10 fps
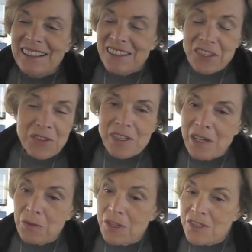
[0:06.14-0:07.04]
Yesterday
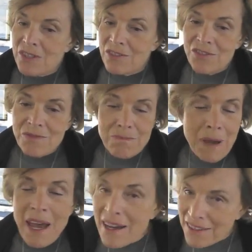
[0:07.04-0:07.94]
was
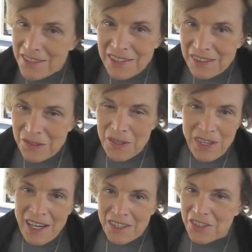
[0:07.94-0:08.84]
packed with
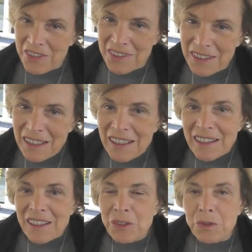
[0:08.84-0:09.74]
action.
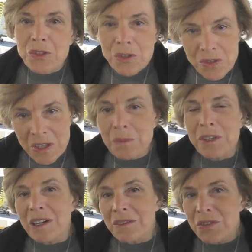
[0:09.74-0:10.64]
There were two
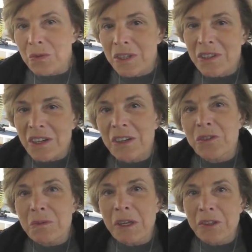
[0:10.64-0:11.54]
subdives, one in
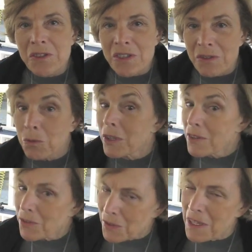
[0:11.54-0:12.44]
100 meters and one in
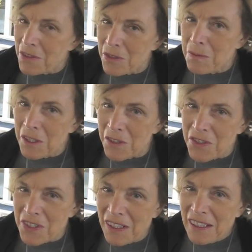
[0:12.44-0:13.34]
300
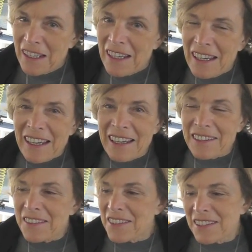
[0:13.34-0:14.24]
meters.
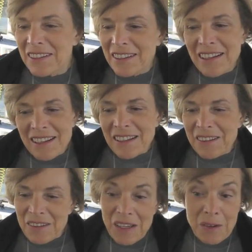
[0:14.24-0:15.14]
And
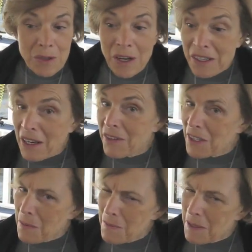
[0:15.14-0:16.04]
every, I haven't
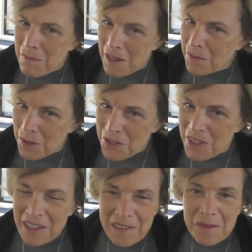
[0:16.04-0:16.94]
yet made my first
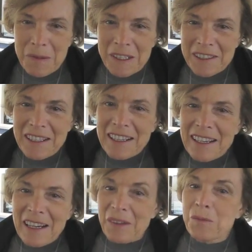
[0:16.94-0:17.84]
dive, but
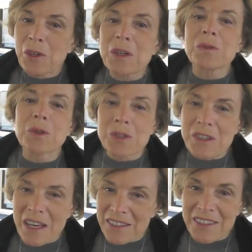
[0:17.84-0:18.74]
I'm looking forward to
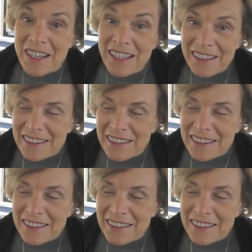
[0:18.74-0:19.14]
that today.